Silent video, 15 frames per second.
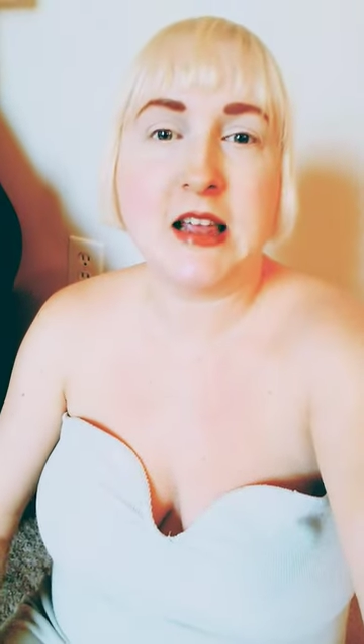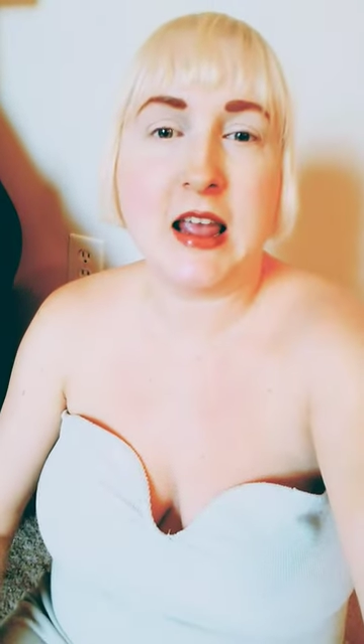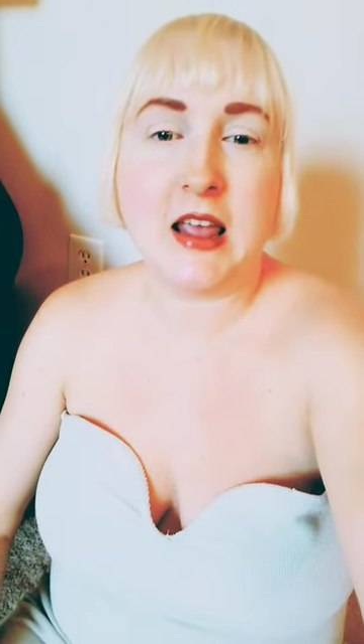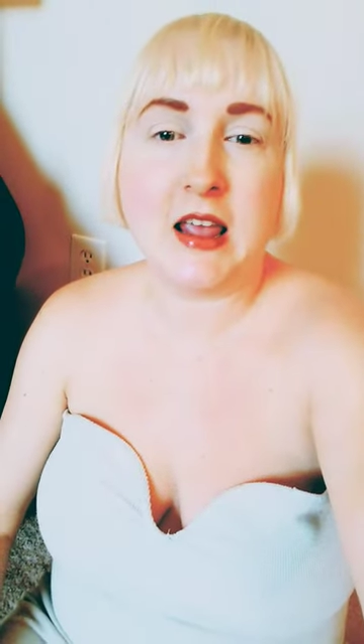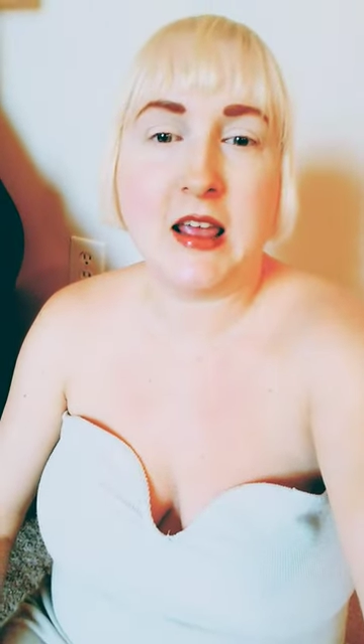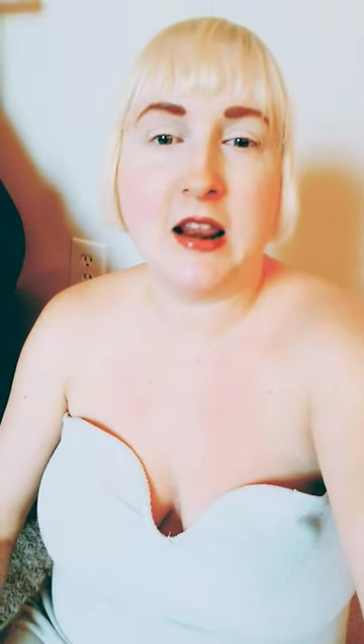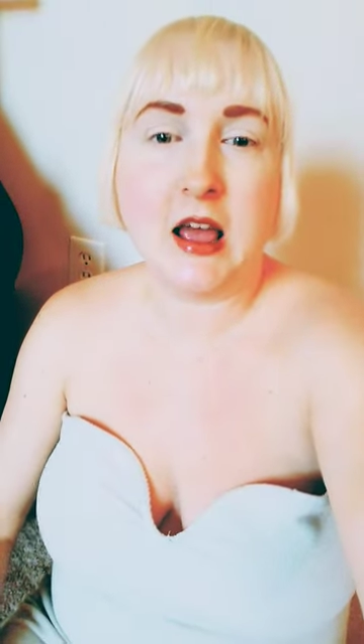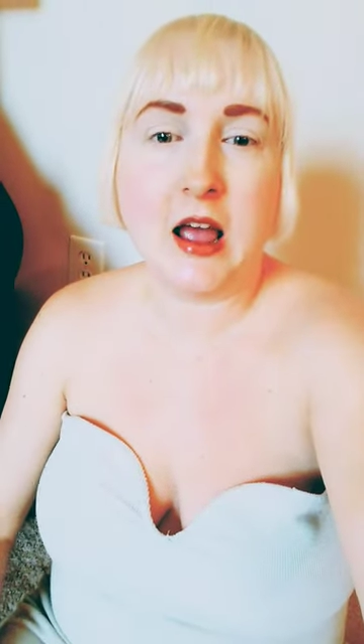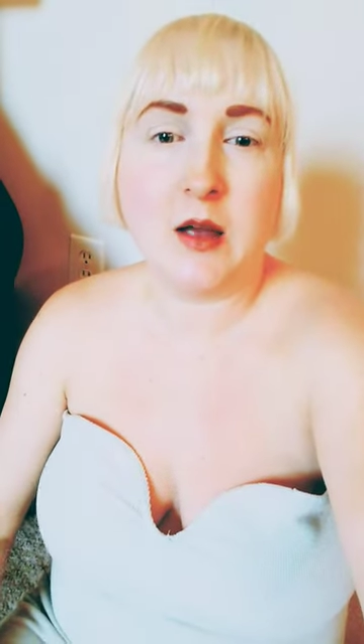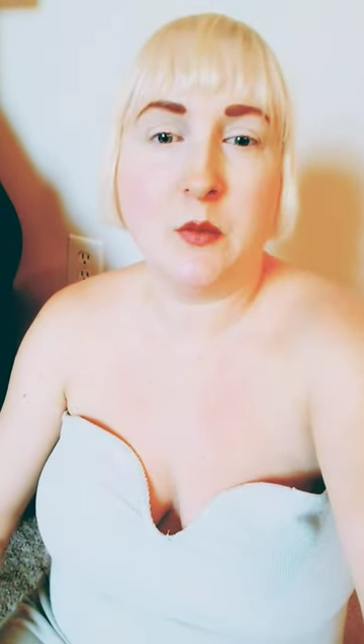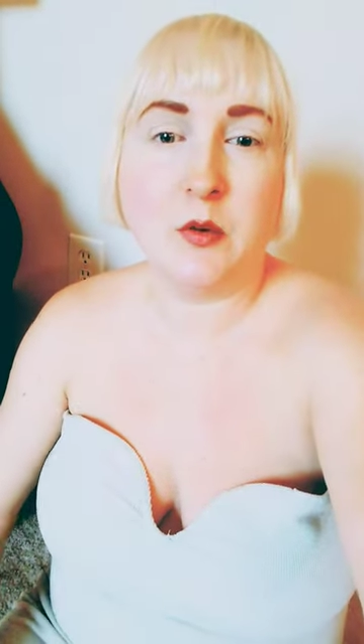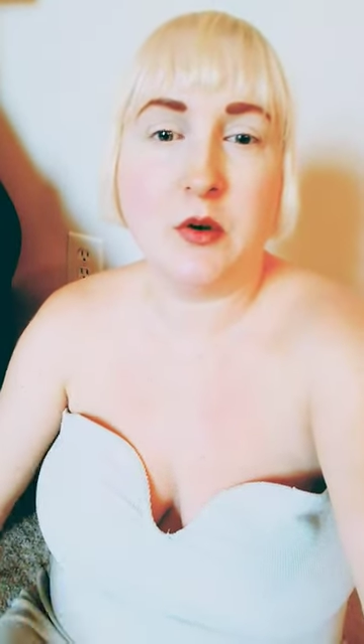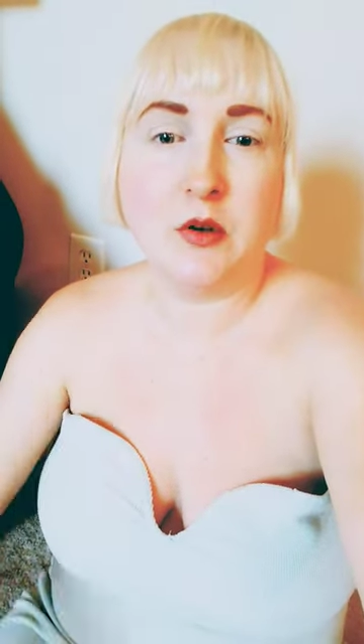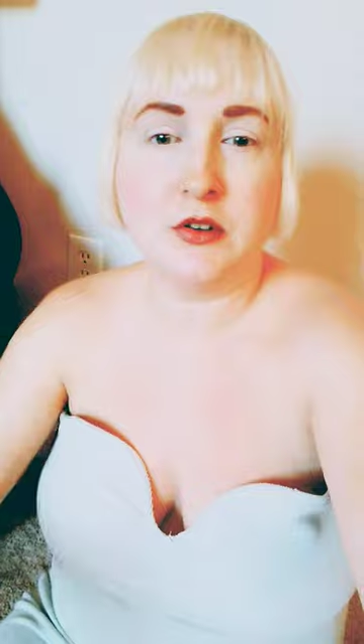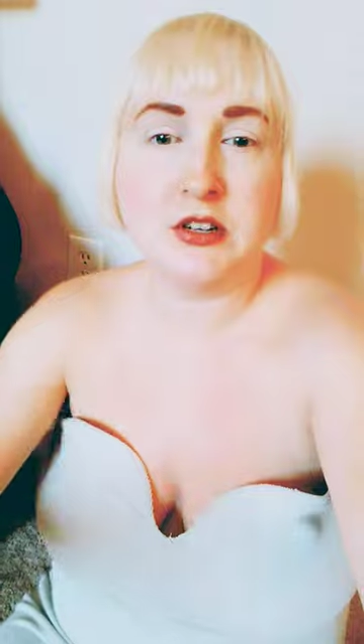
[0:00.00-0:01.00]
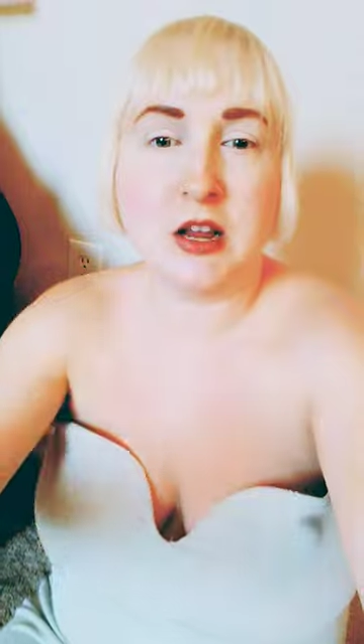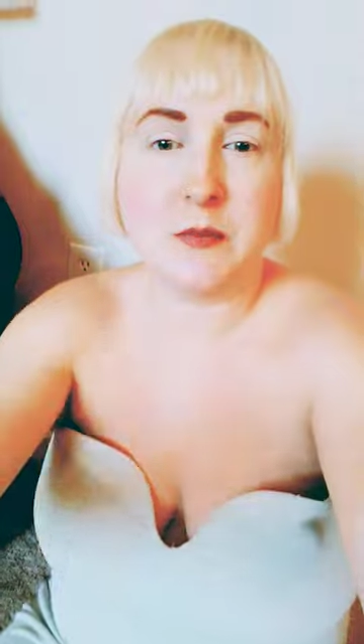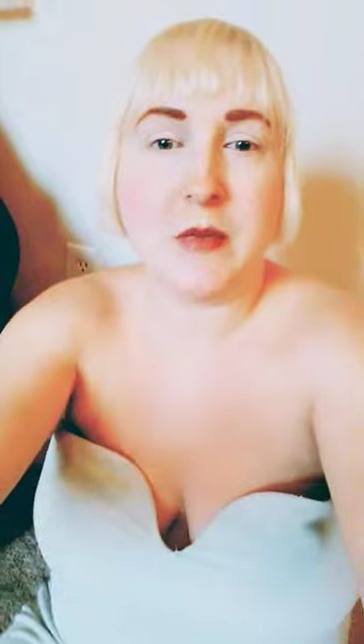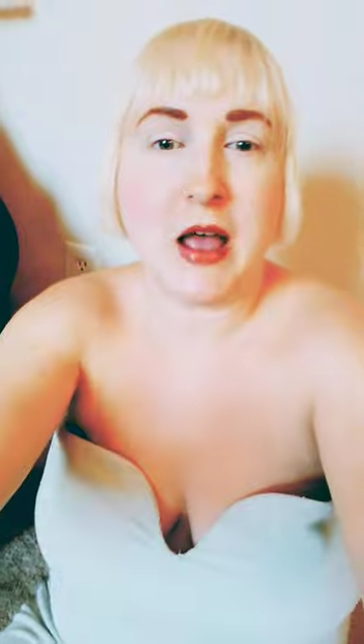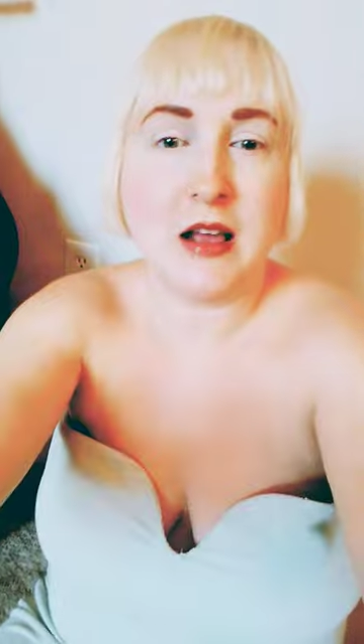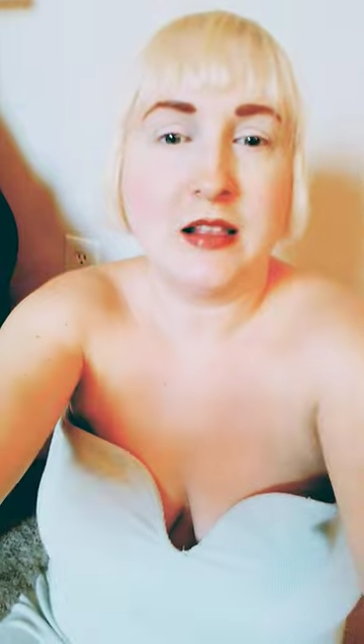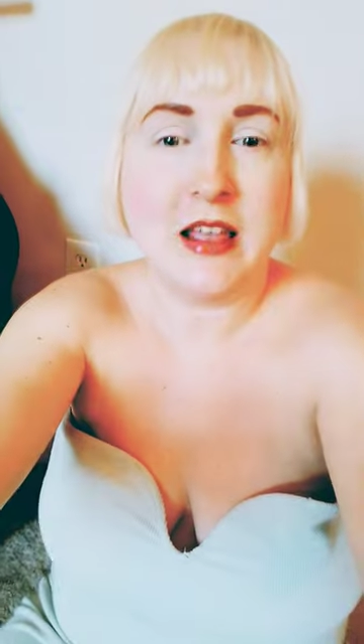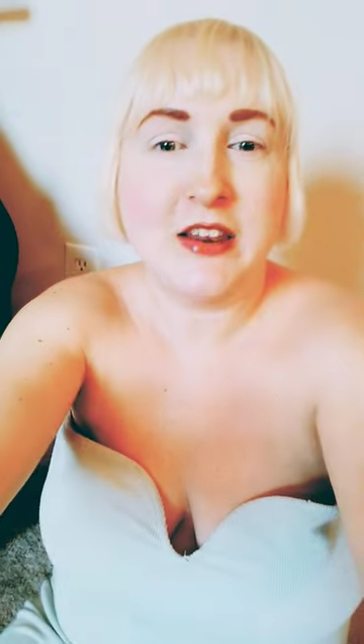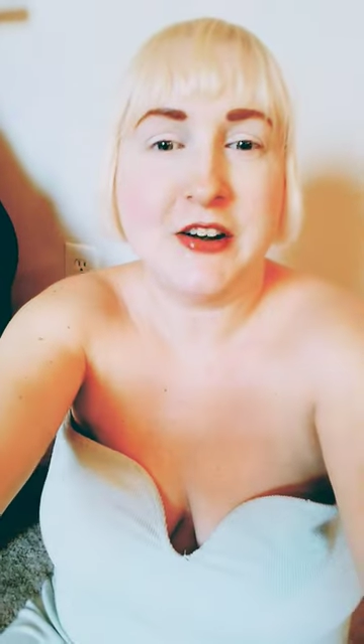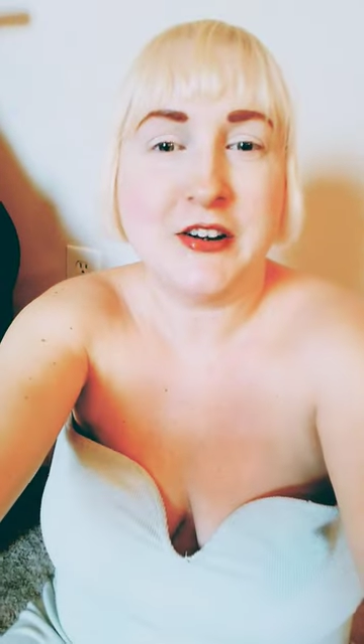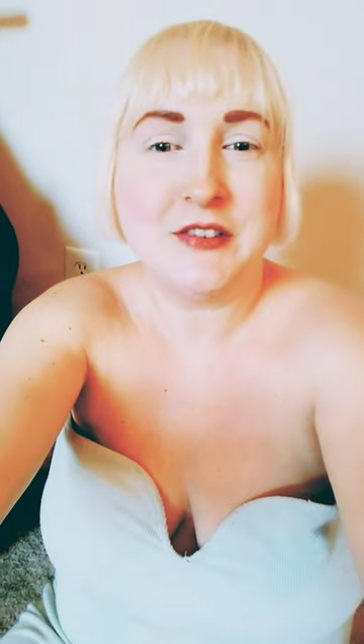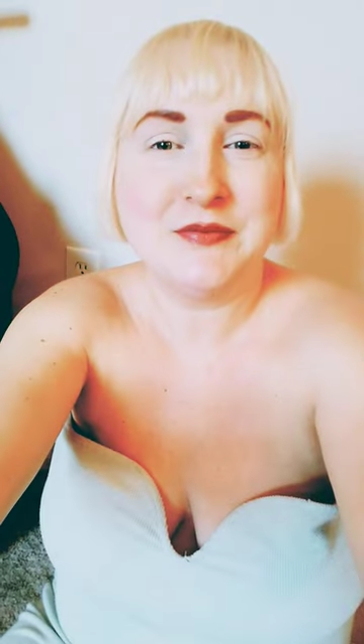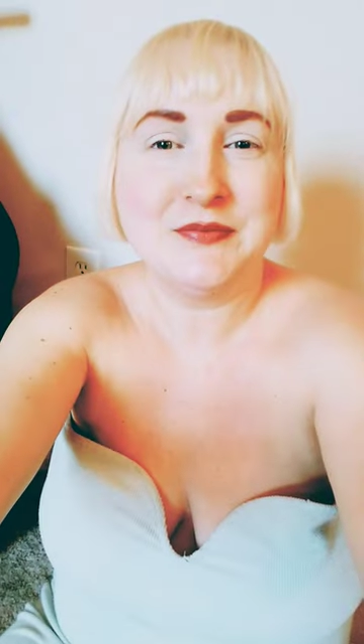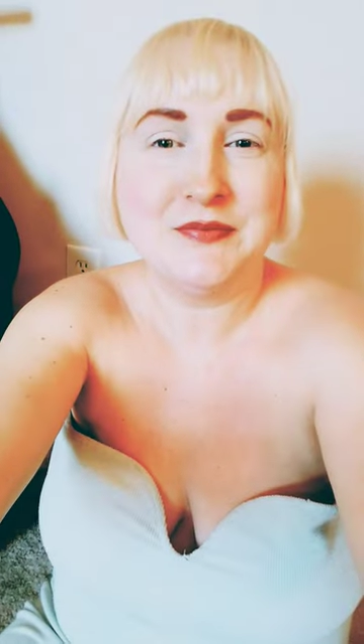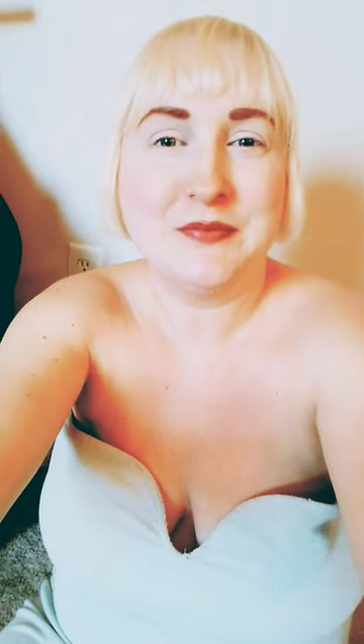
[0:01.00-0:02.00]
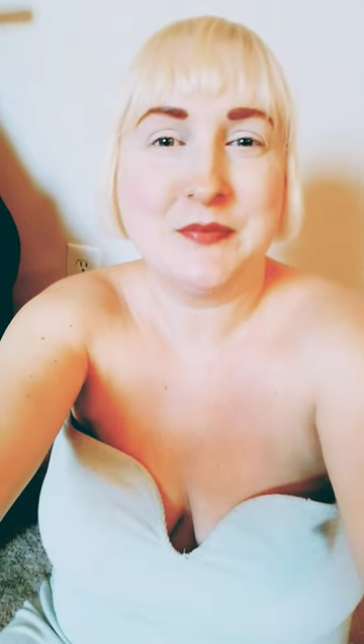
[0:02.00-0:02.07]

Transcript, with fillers: and I will check back later.